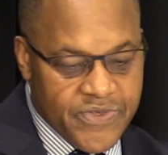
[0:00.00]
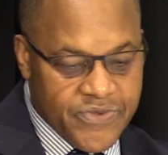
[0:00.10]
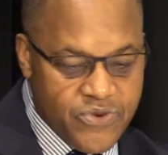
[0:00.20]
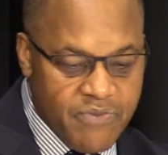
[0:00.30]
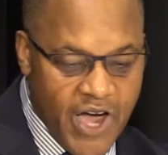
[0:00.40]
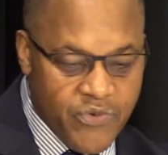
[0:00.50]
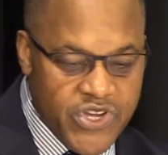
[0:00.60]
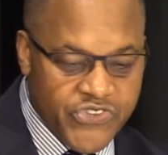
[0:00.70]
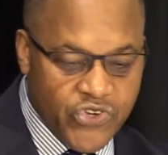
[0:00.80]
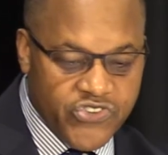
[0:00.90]
Through my
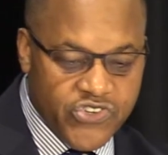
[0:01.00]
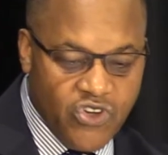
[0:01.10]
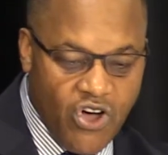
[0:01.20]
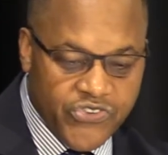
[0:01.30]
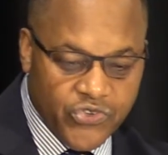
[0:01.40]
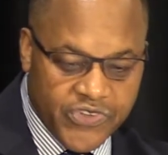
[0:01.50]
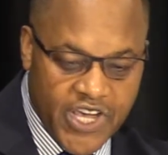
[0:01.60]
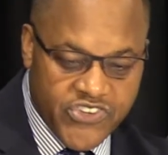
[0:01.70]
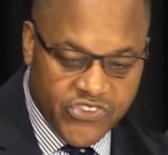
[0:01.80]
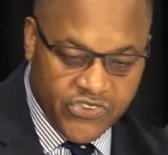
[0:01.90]
research and
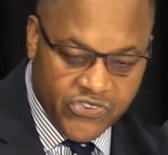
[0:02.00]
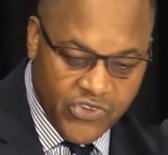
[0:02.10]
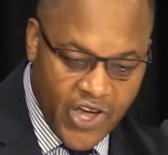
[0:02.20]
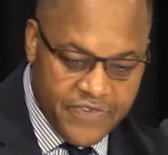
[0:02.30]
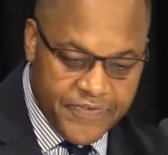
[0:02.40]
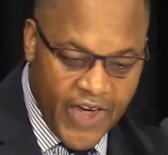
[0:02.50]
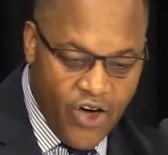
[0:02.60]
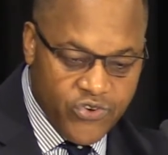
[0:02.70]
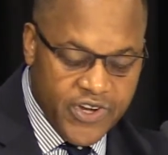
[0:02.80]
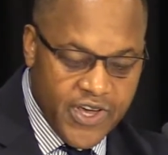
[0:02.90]
consultations, I
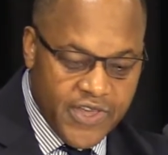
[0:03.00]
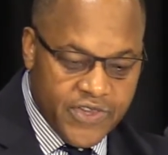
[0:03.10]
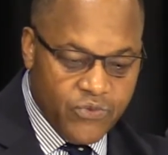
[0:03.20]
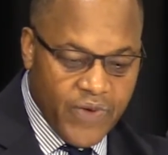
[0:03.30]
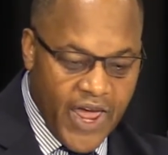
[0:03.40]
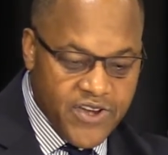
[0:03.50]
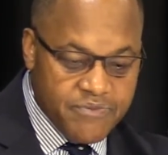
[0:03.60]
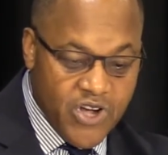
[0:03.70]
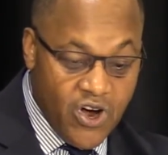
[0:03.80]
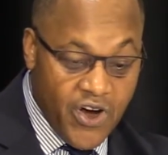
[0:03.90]
found that
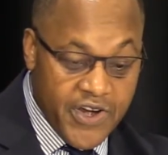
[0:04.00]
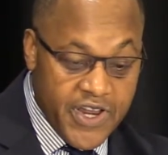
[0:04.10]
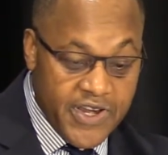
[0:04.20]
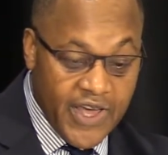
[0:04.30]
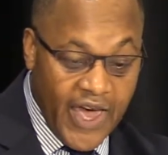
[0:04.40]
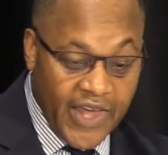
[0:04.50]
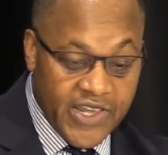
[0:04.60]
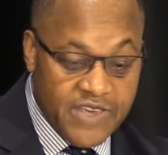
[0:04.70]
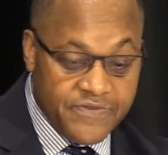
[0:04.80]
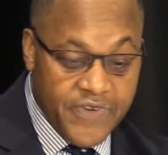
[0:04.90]
random carding had
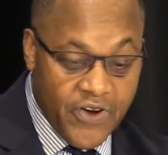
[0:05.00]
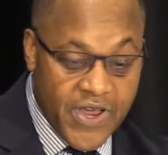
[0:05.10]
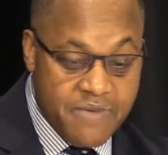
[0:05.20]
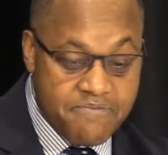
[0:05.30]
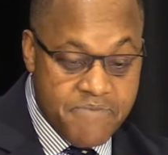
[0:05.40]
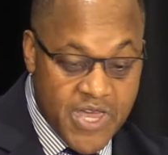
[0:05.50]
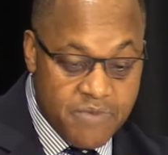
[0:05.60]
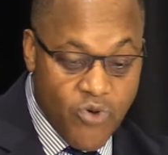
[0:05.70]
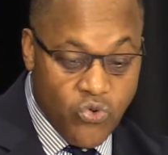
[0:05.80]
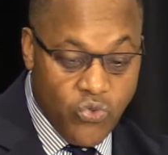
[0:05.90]
a very
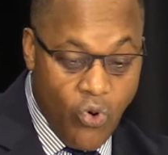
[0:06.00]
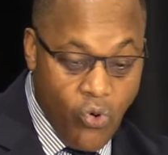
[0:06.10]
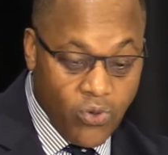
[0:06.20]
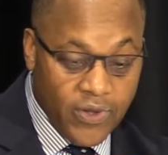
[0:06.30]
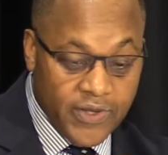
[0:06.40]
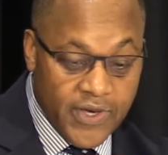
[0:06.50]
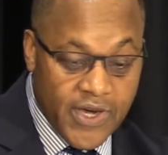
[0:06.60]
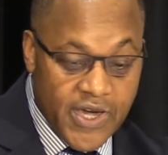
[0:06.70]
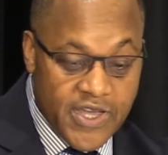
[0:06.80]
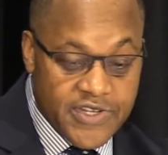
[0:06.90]
minimal role
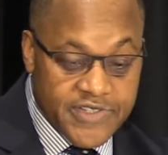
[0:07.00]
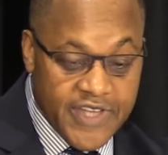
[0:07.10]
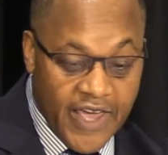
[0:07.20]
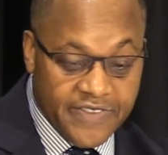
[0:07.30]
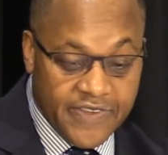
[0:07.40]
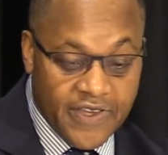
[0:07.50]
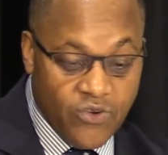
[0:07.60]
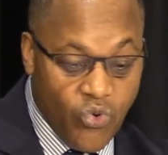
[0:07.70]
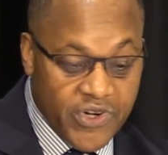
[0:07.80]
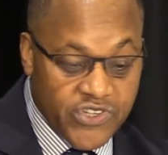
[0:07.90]
in detecting
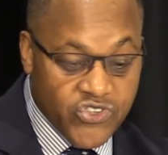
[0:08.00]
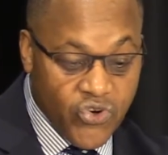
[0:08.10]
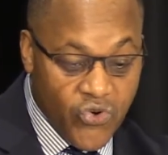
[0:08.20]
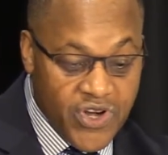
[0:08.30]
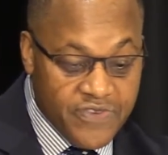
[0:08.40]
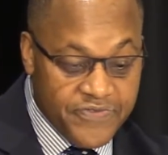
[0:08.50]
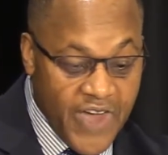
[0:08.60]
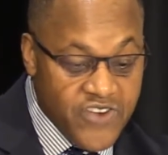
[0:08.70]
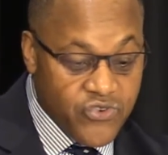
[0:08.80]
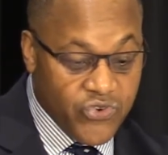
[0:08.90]
or deterring
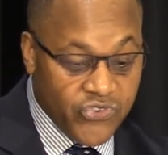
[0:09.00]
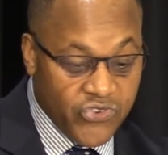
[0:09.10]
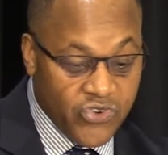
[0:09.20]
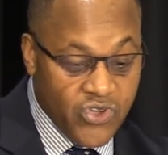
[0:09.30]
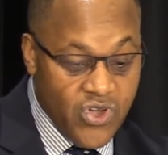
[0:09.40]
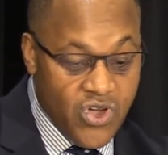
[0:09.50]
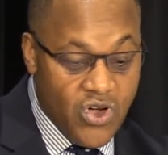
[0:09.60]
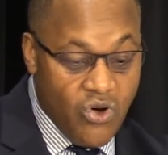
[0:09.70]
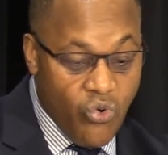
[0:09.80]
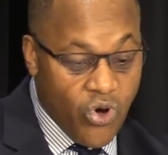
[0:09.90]
offenders
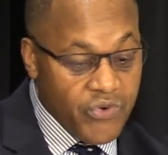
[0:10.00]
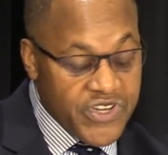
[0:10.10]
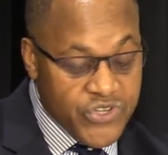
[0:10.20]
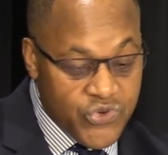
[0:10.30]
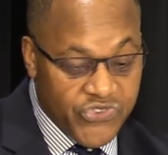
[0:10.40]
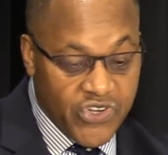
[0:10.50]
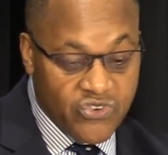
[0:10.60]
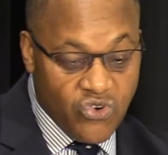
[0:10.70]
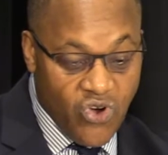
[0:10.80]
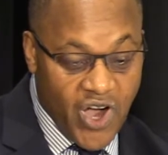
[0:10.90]
or reducing
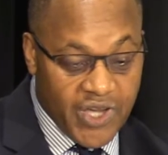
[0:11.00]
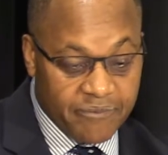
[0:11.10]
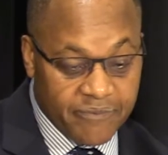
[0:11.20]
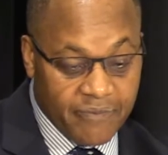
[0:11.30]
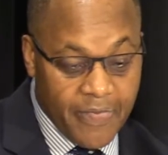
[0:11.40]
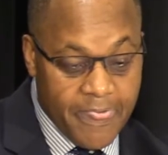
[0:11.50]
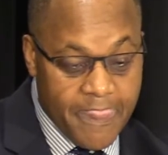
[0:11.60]
crime.